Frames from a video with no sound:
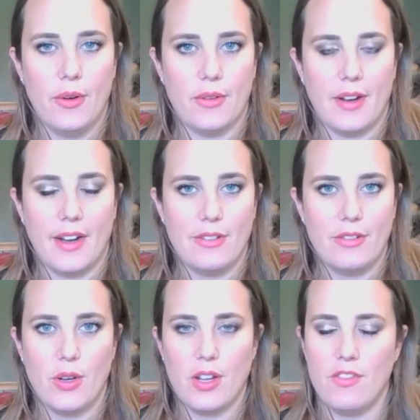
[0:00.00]
I don't know. If
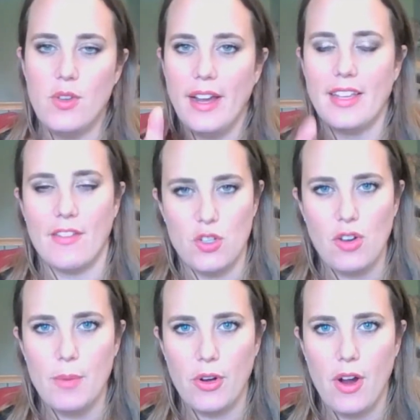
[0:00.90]
you guys have you tried
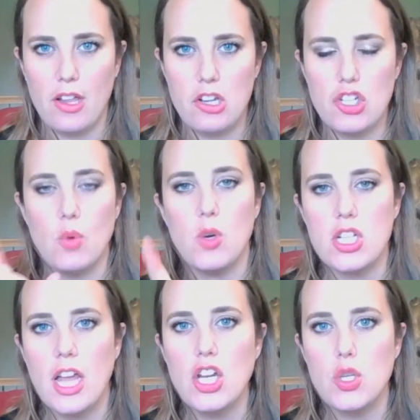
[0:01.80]
Pureology, which line do you
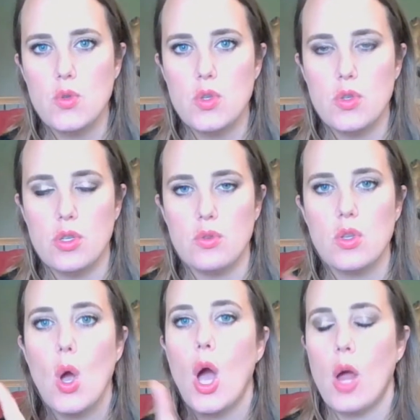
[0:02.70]
use
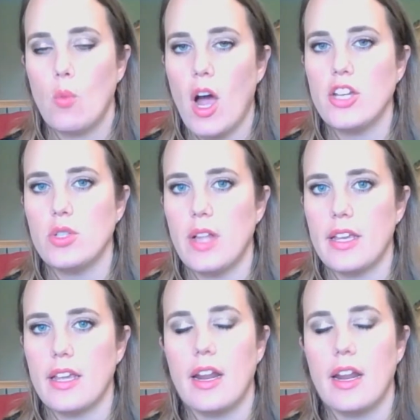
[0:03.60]
and why do you like it?